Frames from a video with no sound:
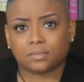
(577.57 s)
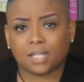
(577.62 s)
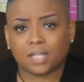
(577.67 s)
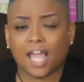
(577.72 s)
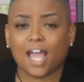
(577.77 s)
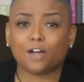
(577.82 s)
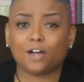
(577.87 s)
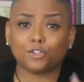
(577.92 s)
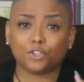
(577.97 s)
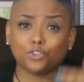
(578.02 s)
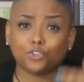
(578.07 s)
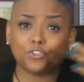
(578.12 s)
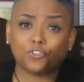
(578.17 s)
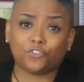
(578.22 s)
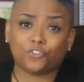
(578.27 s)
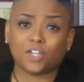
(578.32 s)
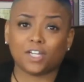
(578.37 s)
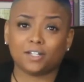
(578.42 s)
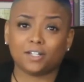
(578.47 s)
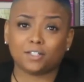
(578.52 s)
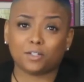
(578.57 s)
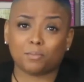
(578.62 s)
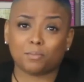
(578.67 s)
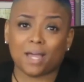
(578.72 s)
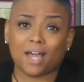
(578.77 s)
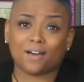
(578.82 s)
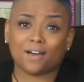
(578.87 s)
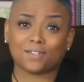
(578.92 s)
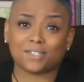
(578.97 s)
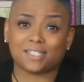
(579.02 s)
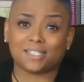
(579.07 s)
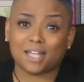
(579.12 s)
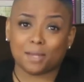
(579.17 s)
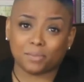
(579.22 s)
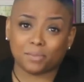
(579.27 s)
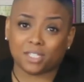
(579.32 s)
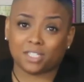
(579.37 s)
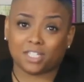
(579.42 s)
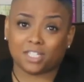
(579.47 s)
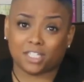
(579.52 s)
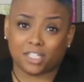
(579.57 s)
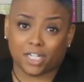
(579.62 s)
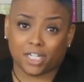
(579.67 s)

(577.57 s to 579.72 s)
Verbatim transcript: How you feel about something that